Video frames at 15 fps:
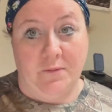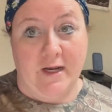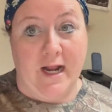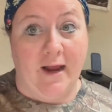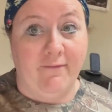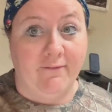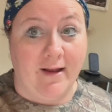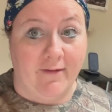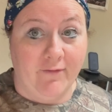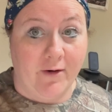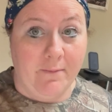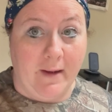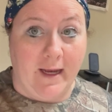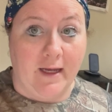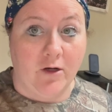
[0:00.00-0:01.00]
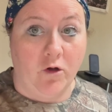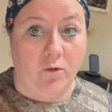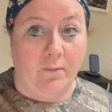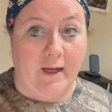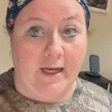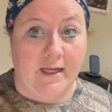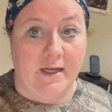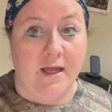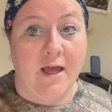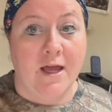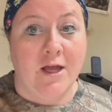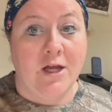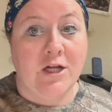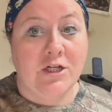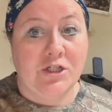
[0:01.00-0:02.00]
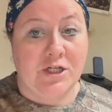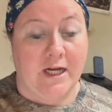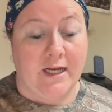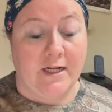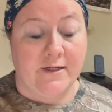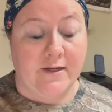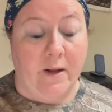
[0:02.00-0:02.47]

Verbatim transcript: And I've never made homemade chicken and